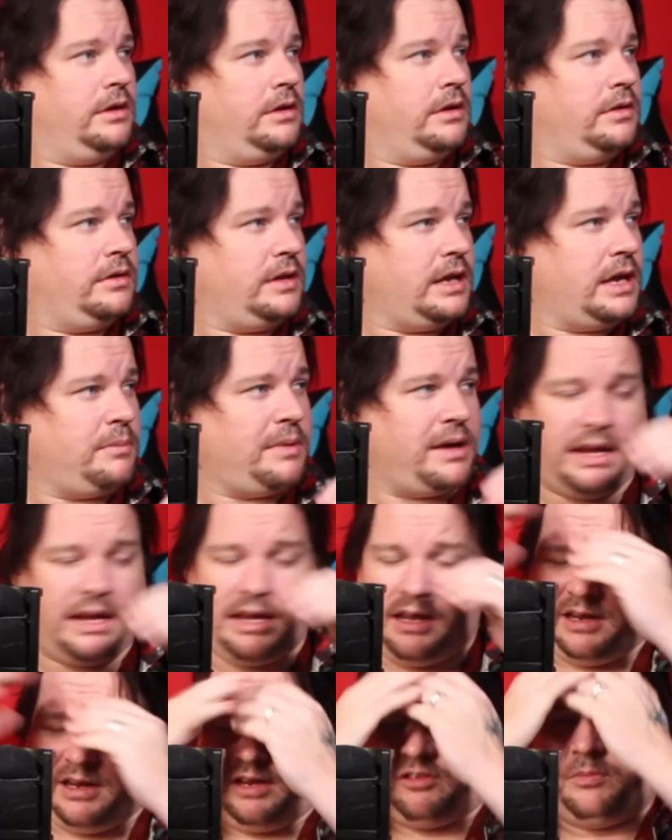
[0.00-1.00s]
Now my hair
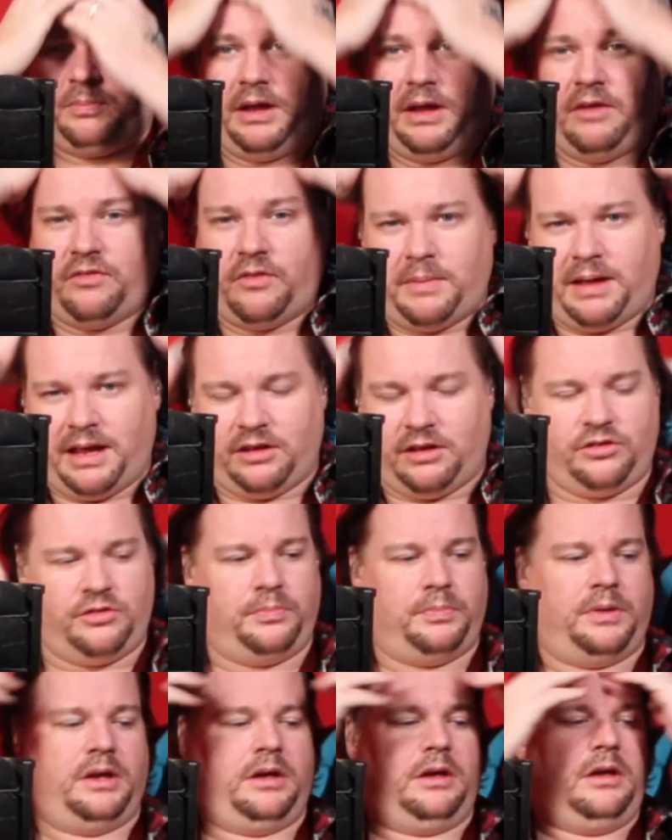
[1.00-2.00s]
is a bit of a mess, but